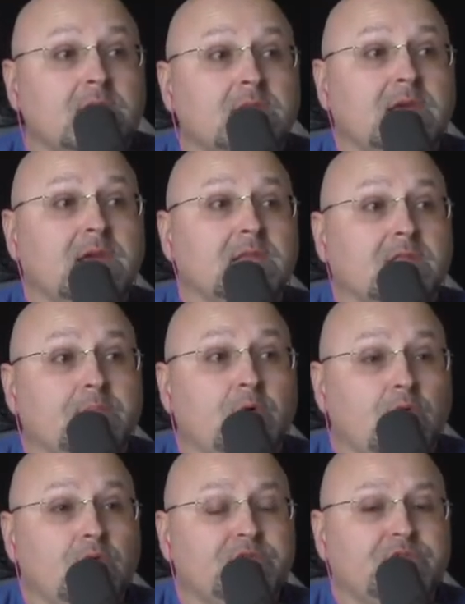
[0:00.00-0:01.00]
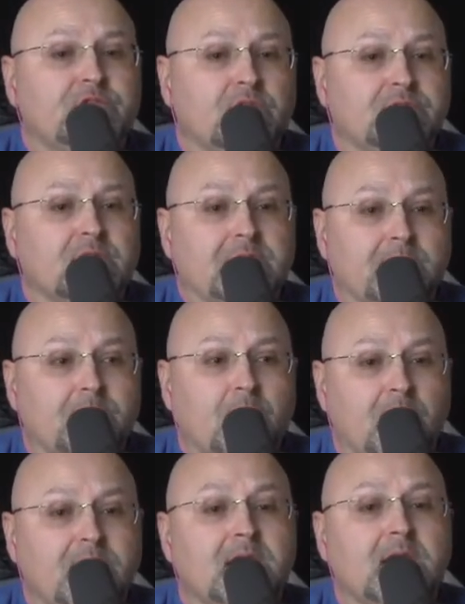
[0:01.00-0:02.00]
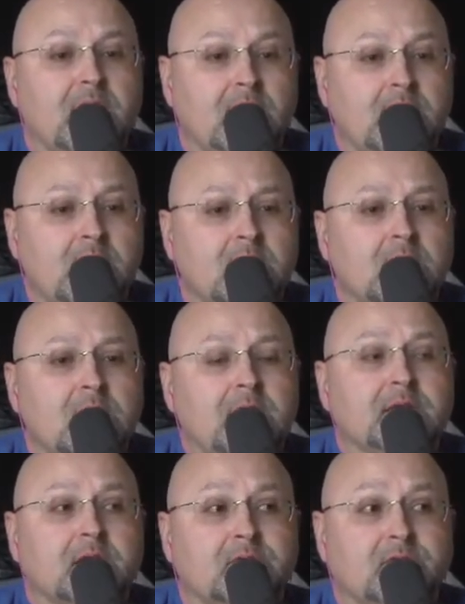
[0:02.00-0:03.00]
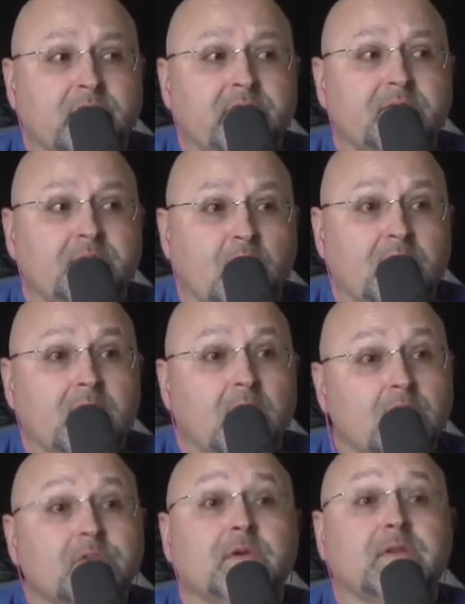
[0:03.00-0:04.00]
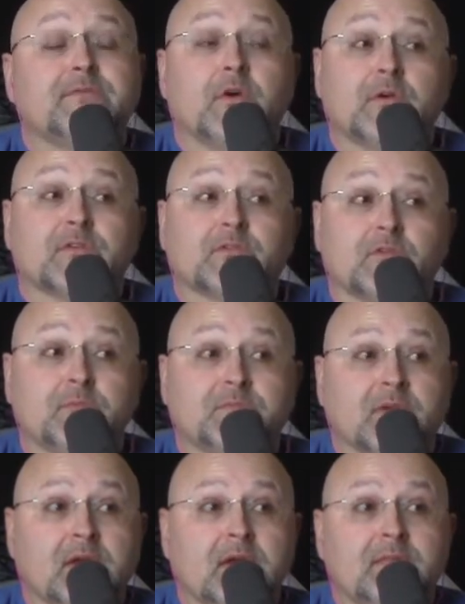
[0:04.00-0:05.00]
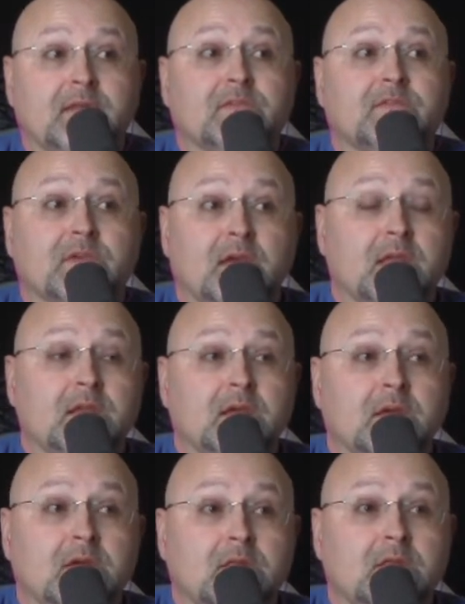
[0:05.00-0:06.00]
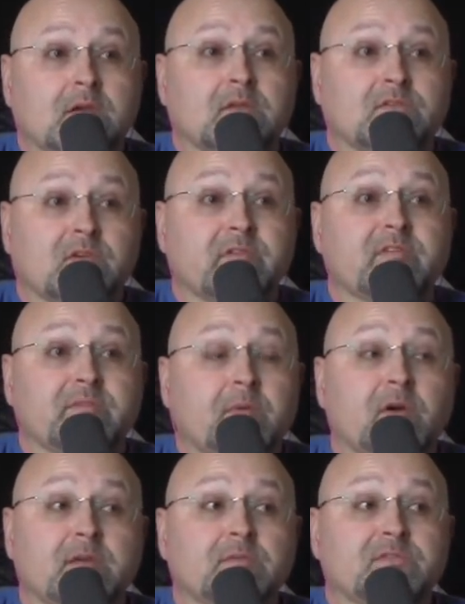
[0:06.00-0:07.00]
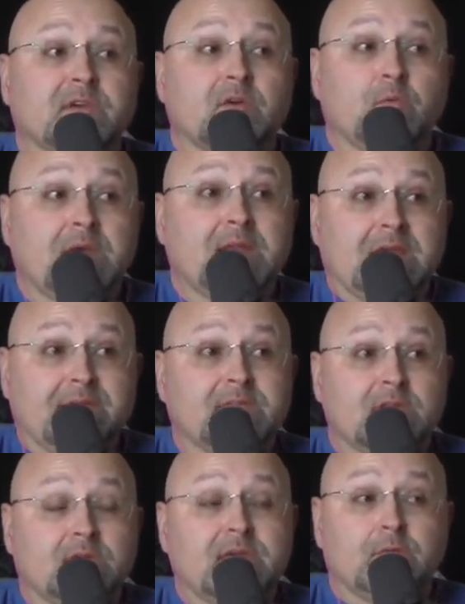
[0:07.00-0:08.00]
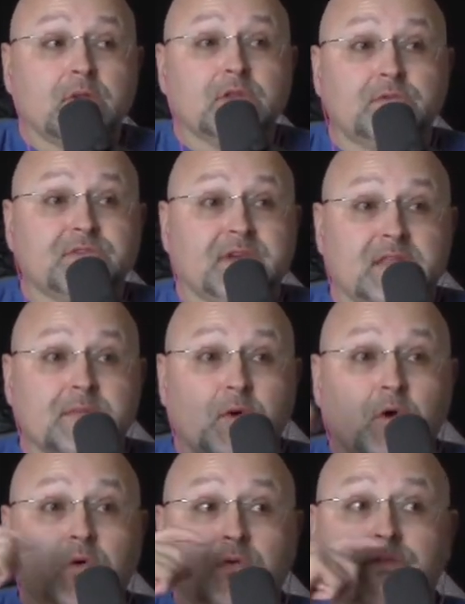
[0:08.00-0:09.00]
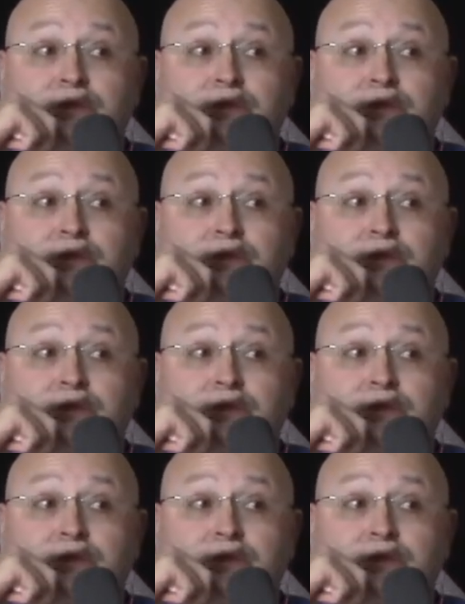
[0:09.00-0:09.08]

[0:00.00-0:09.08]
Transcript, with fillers: they, the polls showed the Labor Party ahead, and the Conservative Party also had focus groups that said the Conservative Party was going to win, even though they were losing in the polls.